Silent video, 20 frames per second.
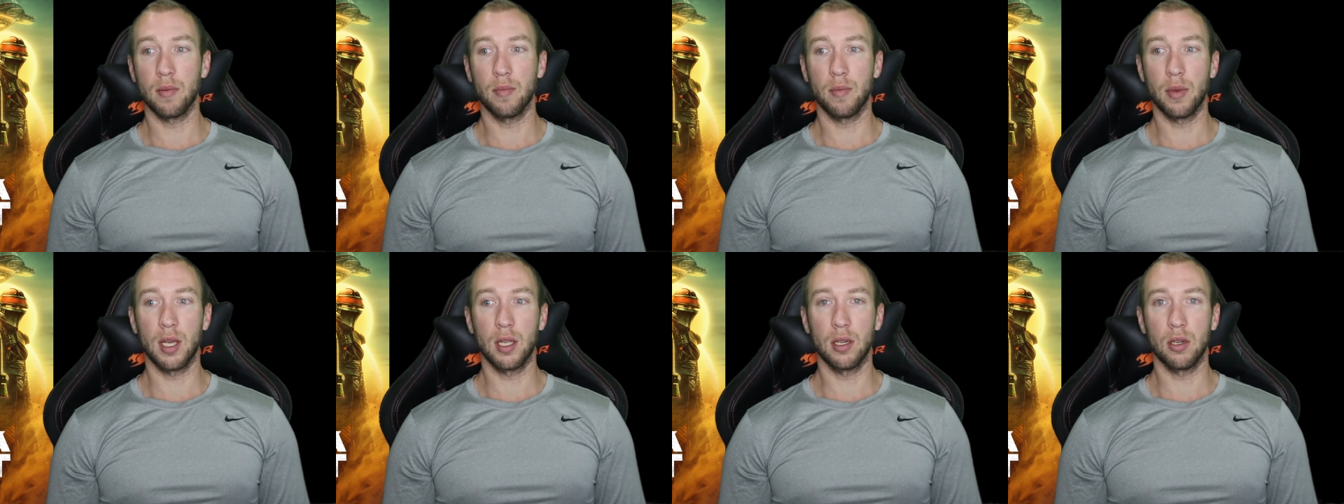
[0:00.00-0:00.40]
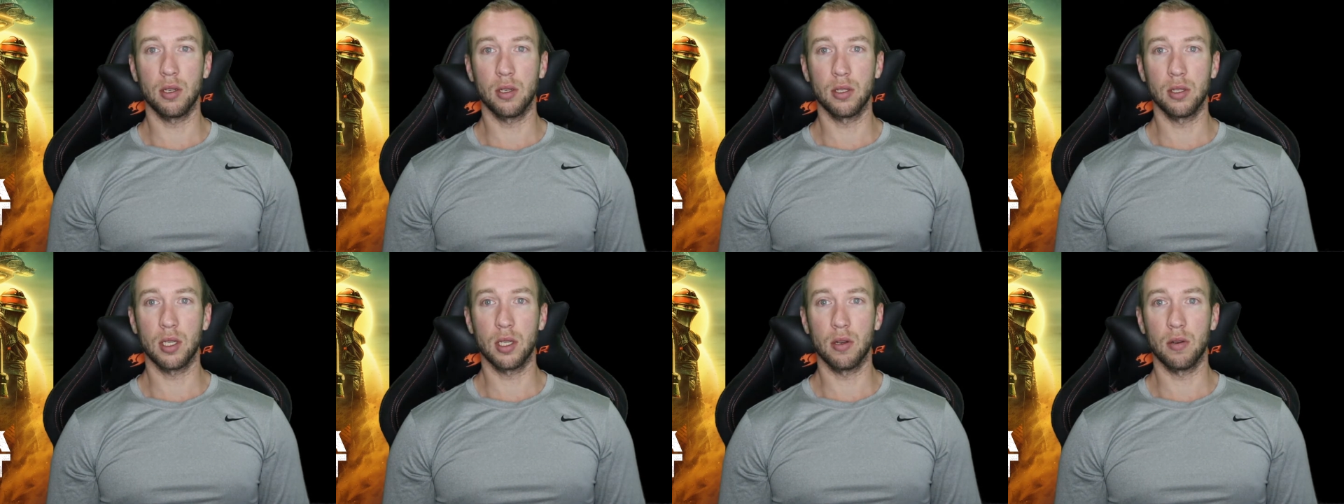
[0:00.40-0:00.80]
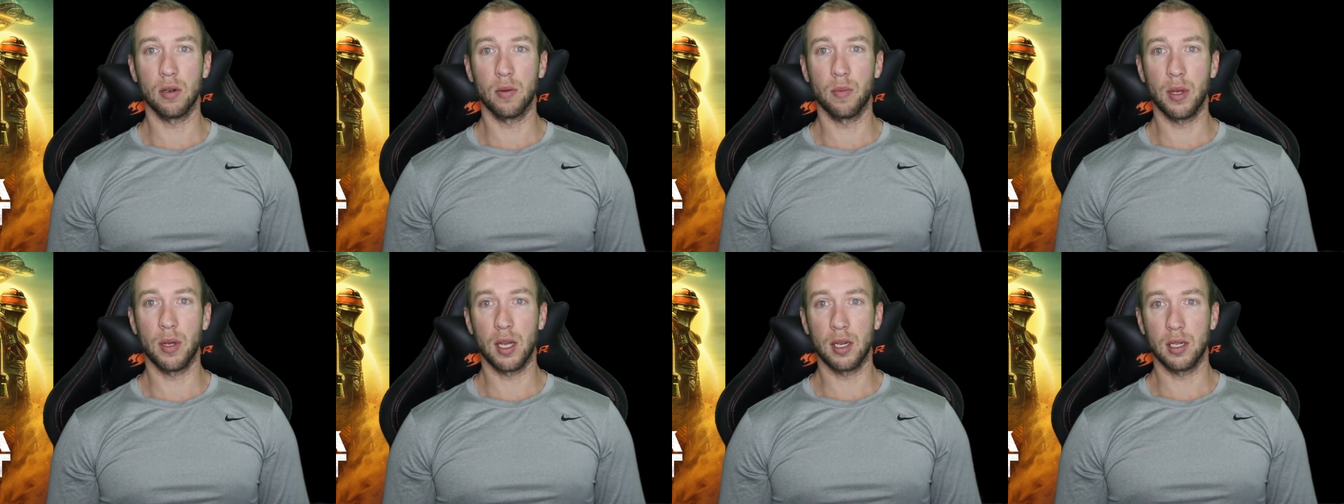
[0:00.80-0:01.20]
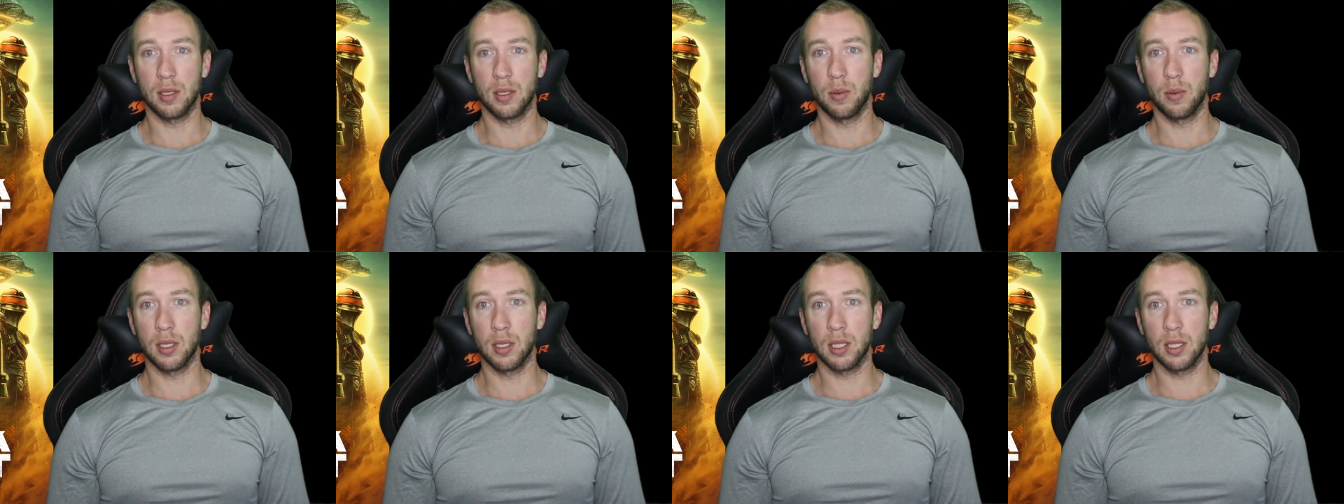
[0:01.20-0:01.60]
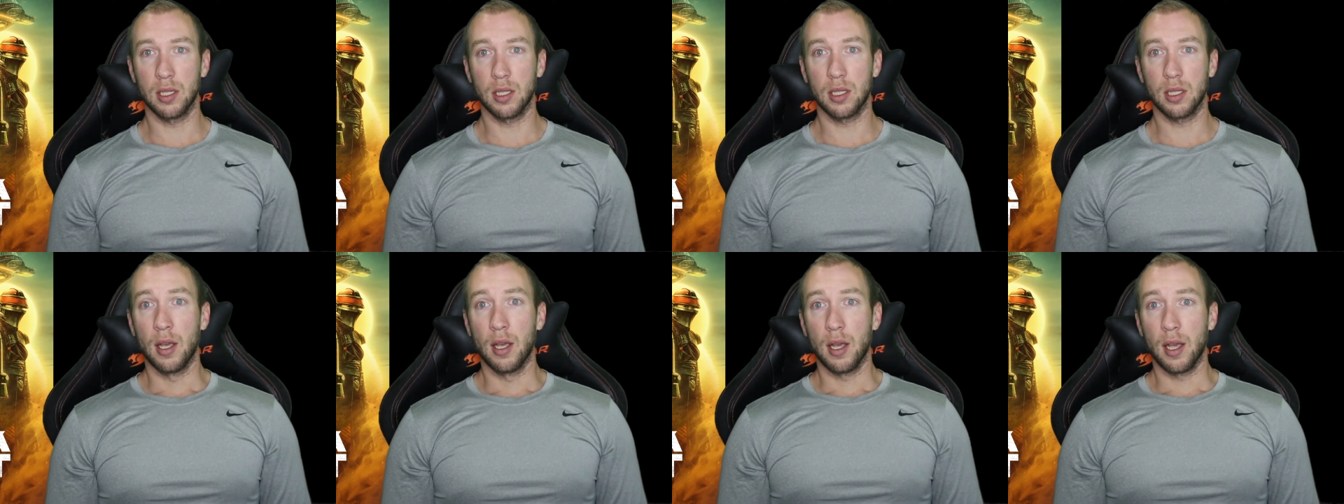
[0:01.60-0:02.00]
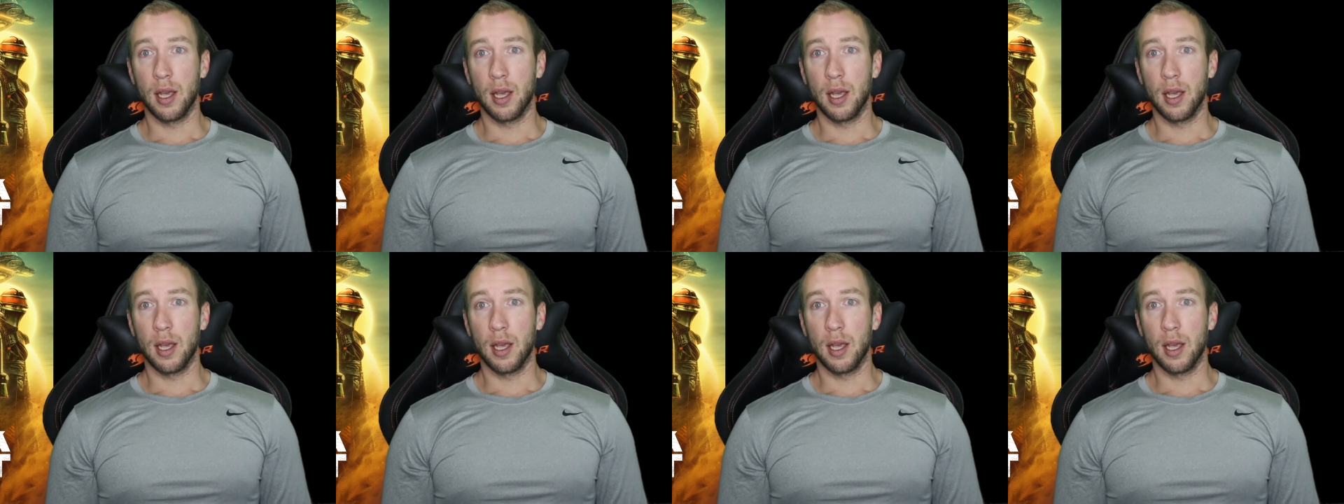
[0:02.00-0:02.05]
Mando's going about his business,